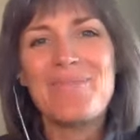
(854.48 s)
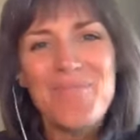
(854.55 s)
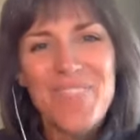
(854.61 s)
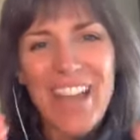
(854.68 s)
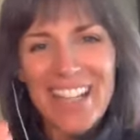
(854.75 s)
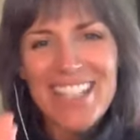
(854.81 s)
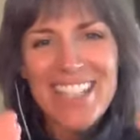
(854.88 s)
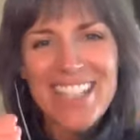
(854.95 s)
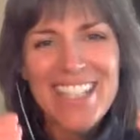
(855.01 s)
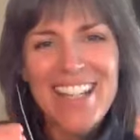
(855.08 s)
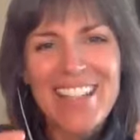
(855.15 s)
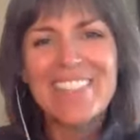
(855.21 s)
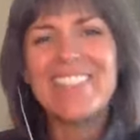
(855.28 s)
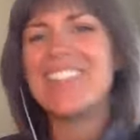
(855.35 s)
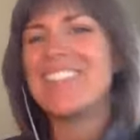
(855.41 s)
That's
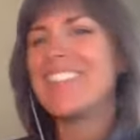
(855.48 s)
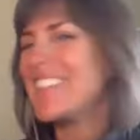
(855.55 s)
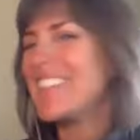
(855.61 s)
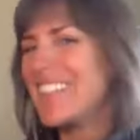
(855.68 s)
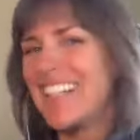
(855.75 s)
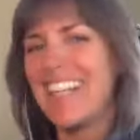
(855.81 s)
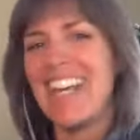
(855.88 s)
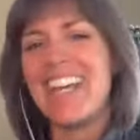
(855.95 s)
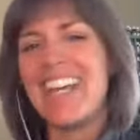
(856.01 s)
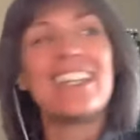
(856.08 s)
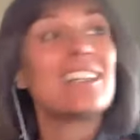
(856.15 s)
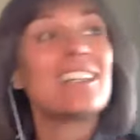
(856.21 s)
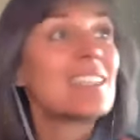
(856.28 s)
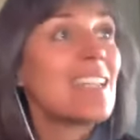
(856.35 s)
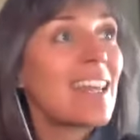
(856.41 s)
so good. And
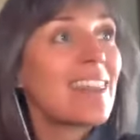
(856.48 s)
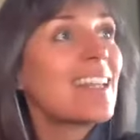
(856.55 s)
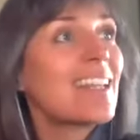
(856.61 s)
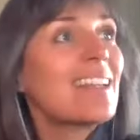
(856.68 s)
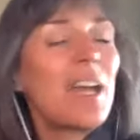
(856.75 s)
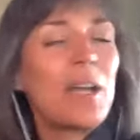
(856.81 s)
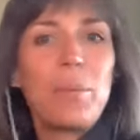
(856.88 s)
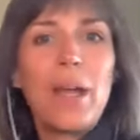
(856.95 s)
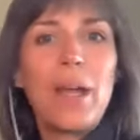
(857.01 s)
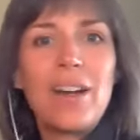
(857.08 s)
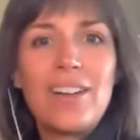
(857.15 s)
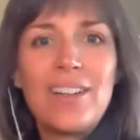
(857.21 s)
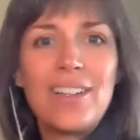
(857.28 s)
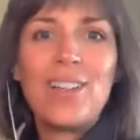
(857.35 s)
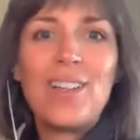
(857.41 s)
there's nothing like
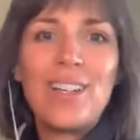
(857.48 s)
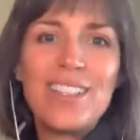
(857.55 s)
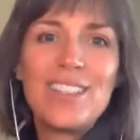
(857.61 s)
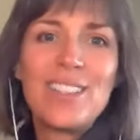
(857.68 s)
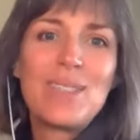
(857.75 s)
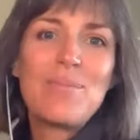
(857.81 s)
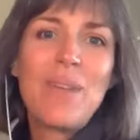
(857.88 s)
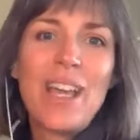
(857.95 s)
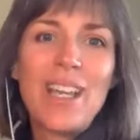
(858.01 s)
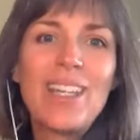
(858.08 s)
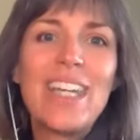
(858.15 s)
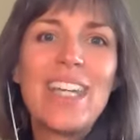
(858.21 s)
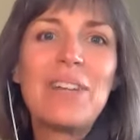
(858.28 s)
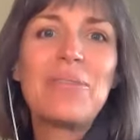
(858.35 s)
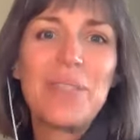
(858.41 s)
parenthood to make you
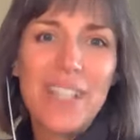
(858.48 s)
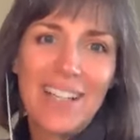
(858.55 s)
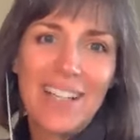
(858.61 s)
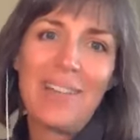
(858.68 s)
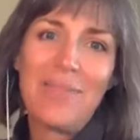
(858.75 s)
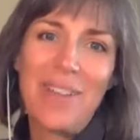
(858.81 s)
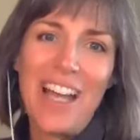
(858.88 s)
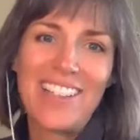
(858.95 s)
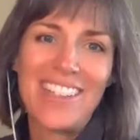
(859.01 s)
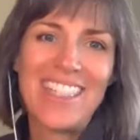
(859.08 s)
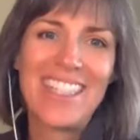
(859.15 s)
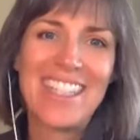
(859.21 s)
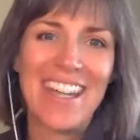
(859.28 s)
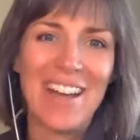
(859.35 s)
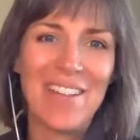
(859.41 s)
get real about
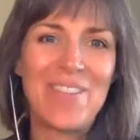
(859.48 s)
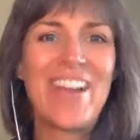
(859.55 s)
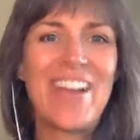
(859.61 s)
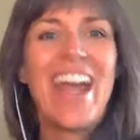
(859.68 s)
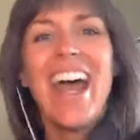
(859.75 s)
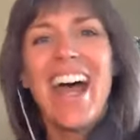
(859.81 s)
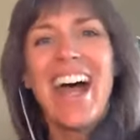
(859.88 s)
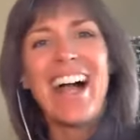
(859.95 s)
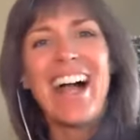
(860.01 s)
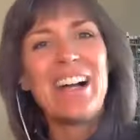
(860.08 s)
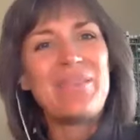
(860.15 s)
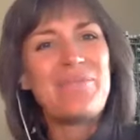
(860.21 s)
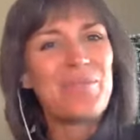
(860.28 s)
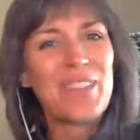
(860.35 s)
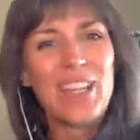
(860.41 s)
stuff.
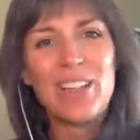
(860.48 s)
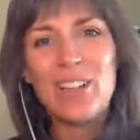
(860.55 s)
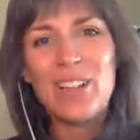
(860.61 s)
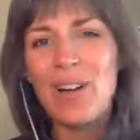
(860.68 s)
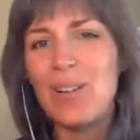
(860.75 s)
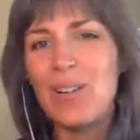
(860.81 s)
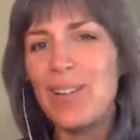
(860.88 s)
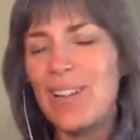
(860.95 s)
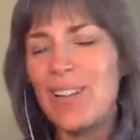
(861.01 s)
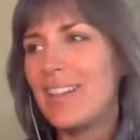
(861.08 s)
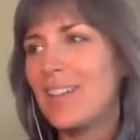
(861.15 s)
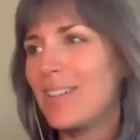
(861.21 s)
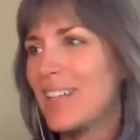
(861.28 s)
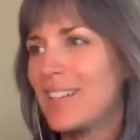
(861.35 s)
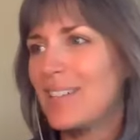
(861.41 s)
You know,
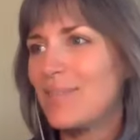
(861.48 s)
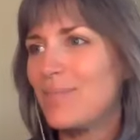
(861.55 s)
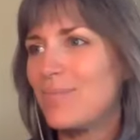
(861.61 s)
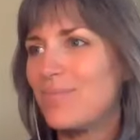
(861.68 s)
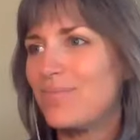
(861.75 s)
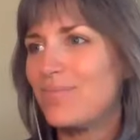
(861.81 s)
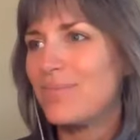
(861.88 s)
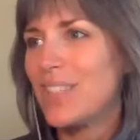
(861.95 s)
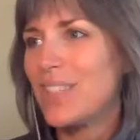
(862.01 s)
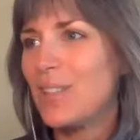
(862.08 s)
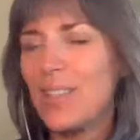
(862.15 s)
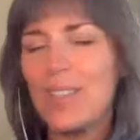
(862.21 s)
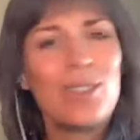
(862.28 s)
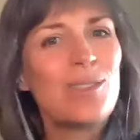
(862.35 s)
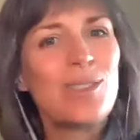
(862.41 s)
you
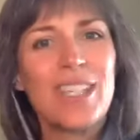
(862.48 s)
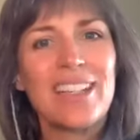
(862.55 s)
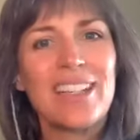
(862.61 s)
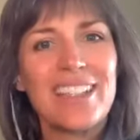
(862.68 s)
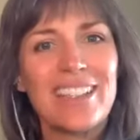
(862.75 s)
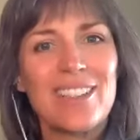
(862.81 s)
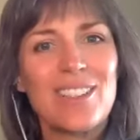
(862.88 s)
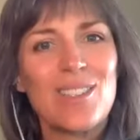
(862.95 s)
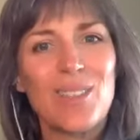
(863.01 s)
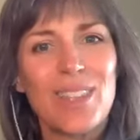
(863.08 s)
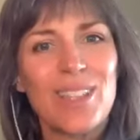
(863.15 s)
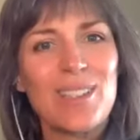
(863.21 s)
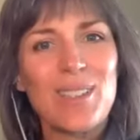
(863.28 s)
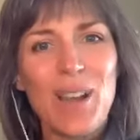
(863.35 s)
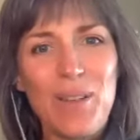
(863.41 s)
can do silliness with
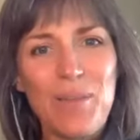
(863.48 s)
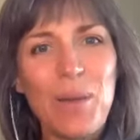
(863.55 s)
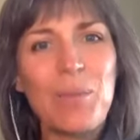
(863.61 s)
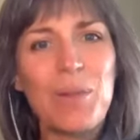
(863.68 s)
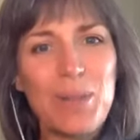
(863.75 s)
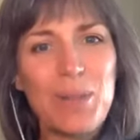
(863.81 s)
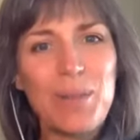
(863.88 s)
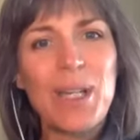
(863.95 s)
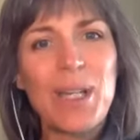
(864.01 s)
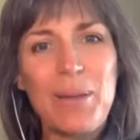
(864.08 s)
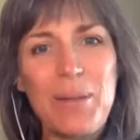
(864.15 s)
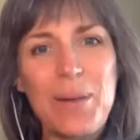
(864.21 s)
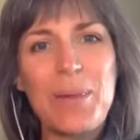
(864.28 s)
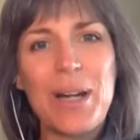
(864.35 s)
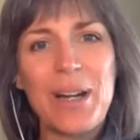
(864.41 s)
yourself, but when you become
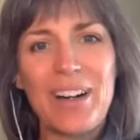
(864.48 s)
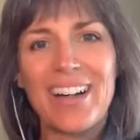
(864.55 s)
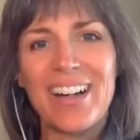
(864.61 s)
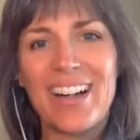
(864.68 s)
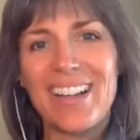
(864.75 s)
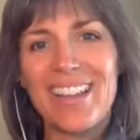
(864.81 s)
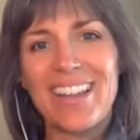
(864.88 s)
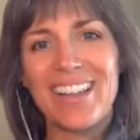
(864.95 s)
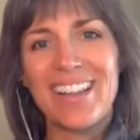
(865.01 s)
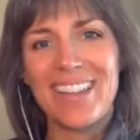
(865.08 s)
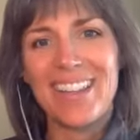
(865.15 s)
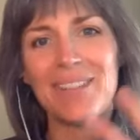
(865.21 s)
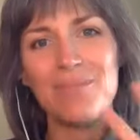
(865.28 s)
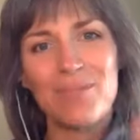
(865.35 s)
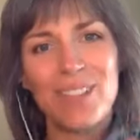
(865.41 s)
a parent, I think that
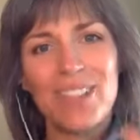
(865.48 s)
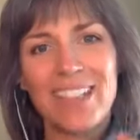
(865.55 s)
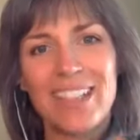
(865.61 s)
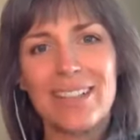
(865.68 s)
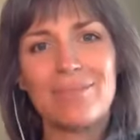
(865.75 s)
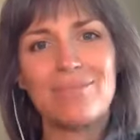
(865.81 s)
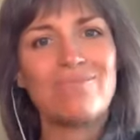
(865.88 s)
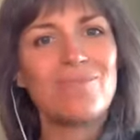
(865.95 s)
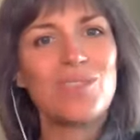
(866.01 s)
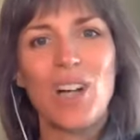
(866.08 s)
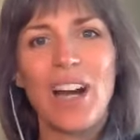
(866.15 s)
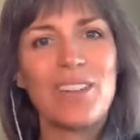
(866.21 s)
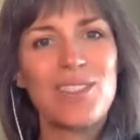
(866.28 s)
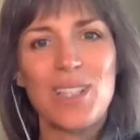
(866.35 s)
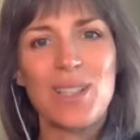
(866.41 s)
it really
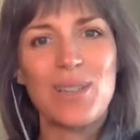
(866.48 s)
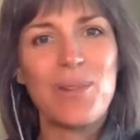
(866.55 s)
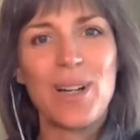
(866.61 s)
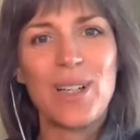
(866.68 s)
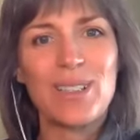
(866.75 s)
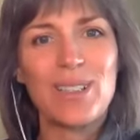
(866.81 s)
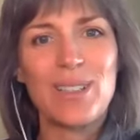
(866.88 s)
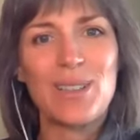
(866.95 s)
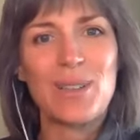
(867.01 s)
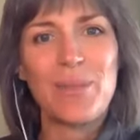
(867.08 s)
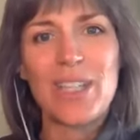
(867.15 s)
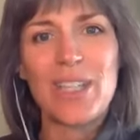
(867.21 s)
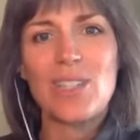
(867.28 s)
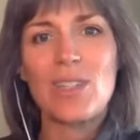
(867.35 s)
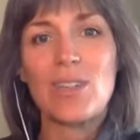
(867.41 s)
drives you to want to do the
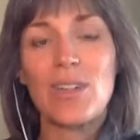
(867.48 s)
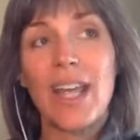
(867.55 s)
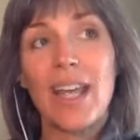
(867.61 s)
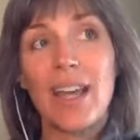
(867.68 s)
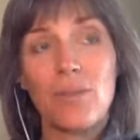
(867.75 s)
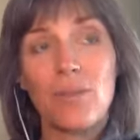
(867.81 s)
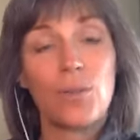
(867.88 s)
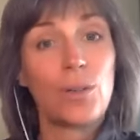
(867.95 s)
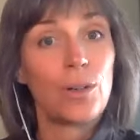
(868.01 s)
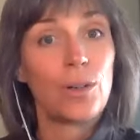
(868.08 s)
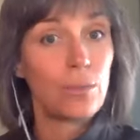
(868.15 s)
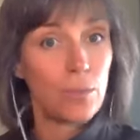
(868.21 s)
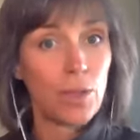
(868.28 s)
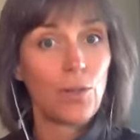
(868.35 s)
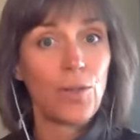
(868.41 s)
best you can
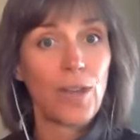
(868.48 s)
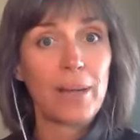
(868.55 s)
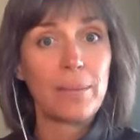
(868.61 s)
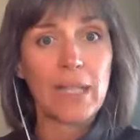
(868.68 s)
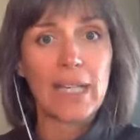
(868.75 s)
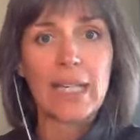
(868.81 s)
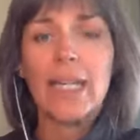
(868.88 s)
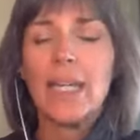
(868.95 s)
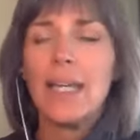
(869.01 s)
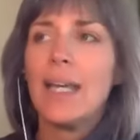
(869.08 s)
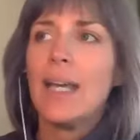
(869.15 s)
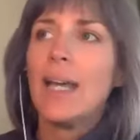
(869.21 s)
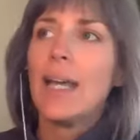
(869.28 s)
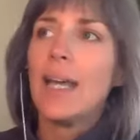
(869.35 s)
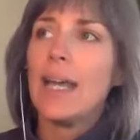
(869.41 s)
for your family.
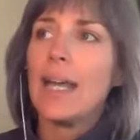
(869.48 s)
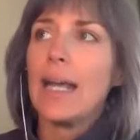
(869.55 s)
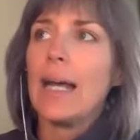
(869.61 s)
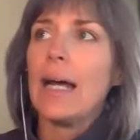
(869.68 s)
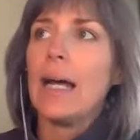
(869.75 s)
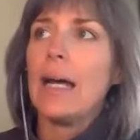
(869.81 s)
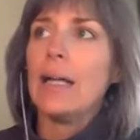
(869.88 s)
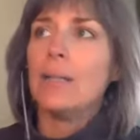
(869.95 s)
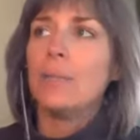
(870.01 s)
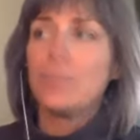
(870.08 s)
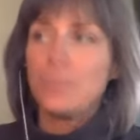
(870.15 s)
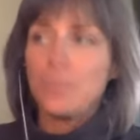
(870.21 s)
And